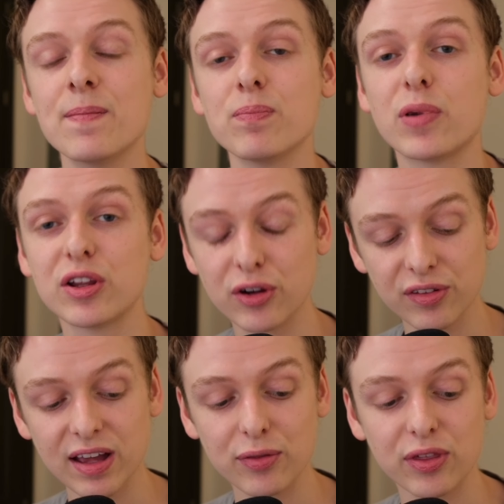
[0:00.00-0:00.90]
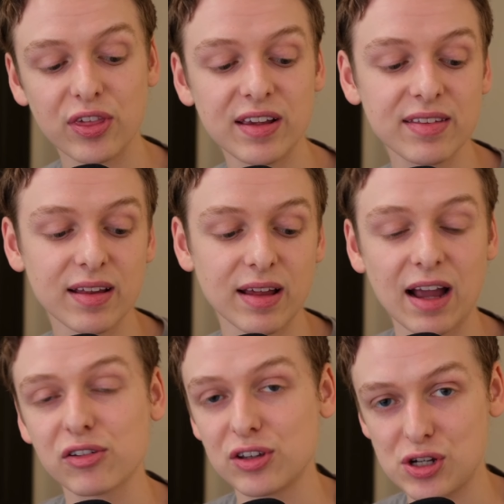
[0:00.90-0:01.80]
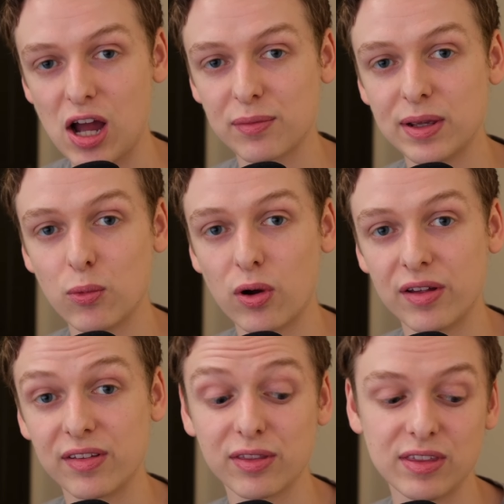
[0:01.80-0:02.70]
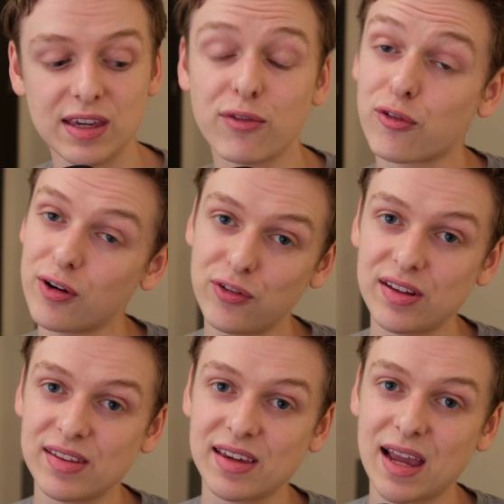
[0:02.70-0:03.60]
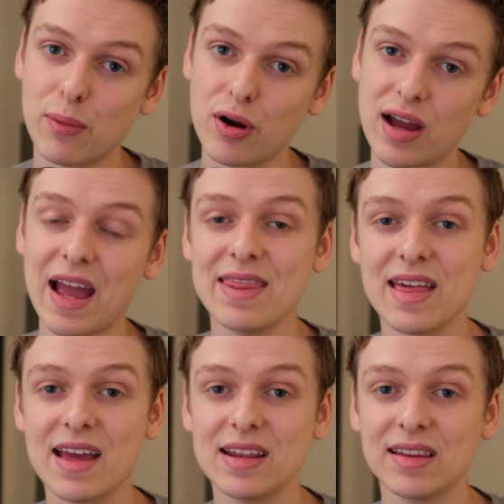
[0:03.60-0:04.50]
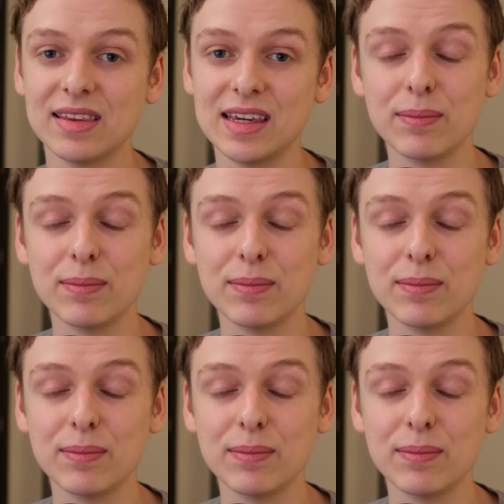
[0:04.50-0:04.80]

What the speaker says: But it turns out the things that actually shocked me was the front-facing camera and then the